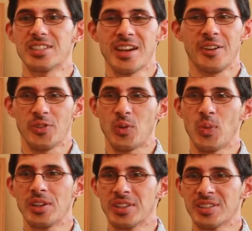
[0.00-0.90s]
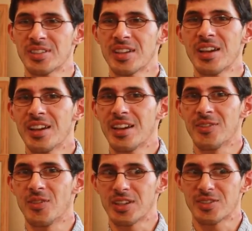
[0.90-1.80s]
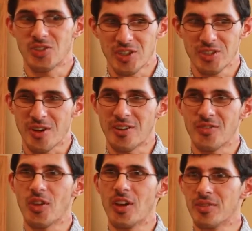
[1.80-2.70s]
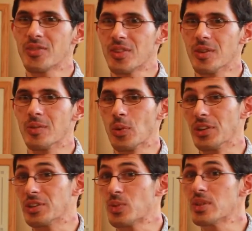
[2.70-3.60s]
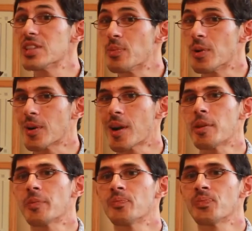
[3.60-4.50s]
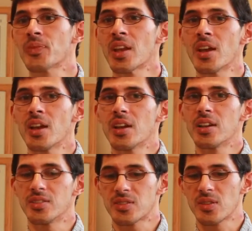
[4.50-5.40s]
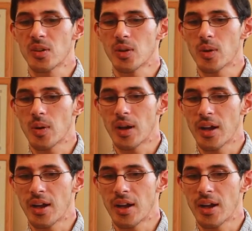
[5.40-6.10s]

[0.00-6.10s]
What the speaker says: to health and wellness, and thus the start of the Wellness Wednesday programming. And so